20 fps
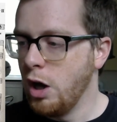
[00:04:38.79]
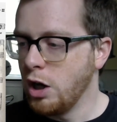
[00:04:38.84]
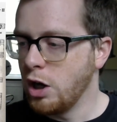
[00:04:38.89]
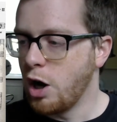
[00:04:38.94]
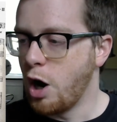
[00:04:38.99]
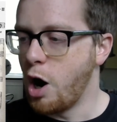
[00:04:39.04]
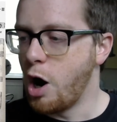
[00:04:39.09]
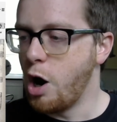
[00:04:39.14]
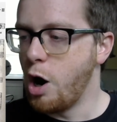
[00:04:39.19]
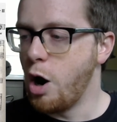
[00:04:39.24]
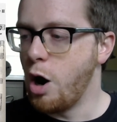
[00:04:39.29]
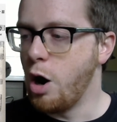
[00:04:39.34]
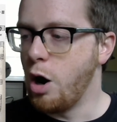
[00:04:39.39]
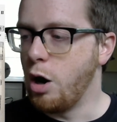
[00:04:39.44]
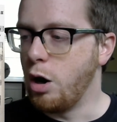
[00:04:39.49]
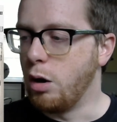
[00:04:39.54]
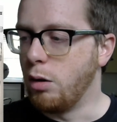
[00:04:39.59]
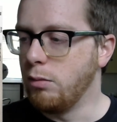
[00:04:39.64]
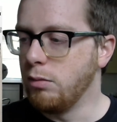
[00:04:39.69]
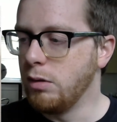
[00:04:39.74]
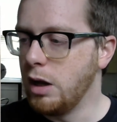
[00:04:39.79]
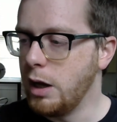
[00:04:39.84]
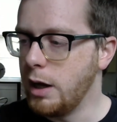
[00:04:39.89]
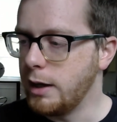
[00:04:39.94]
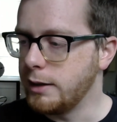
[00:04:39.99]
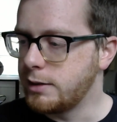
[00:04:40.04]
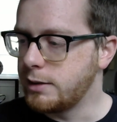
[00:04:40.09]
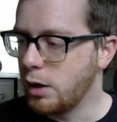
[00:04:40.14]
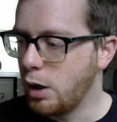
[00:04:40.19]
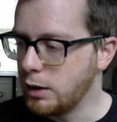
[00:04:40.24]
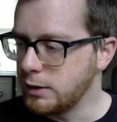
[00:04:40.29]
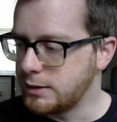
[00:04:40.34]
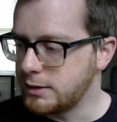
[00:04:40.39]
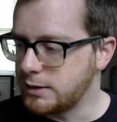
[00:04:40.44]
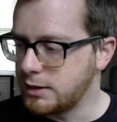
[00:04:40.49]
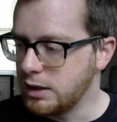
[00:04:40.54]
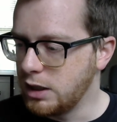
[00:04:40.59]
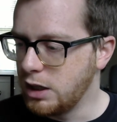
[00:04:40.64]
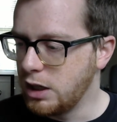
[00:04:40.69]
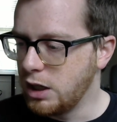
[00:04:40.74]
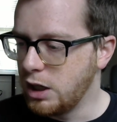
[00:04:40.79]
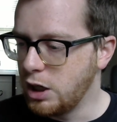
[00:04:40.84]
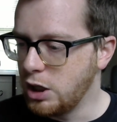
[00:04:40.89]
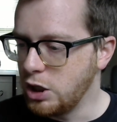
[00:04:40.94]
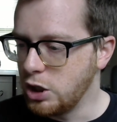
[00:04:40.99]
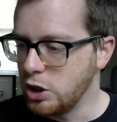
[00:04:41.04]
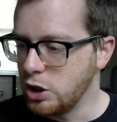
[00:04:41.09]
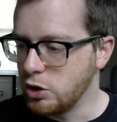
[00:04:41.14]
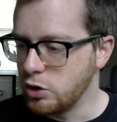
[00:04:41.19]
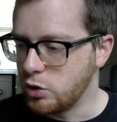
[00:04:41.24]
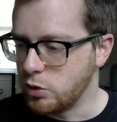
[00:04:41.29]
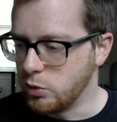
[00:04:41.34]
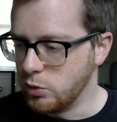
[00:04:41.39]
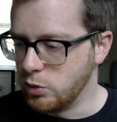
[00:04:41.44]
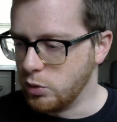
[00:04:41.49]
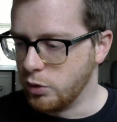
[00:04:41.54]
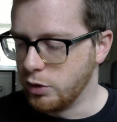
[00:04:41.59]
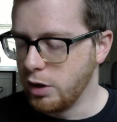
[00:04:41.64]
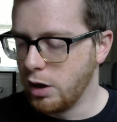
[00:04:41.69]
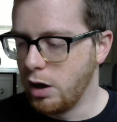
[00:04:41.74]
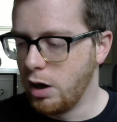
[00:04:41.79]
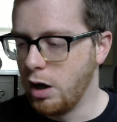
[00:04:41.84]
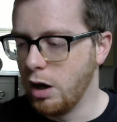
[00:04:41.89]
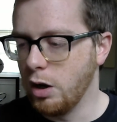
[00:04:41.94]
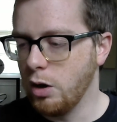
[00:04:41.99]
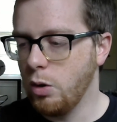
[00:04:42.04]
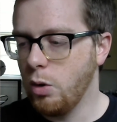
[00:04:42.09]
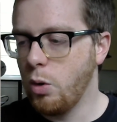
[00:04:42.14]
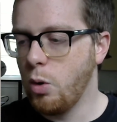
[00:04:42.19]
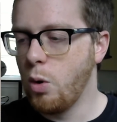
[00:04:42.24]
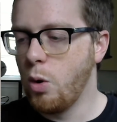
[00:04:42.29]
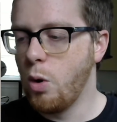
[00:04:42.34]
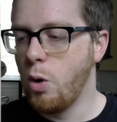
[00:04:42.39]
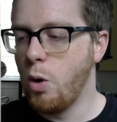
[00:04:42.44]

Come, let us sing to the Lord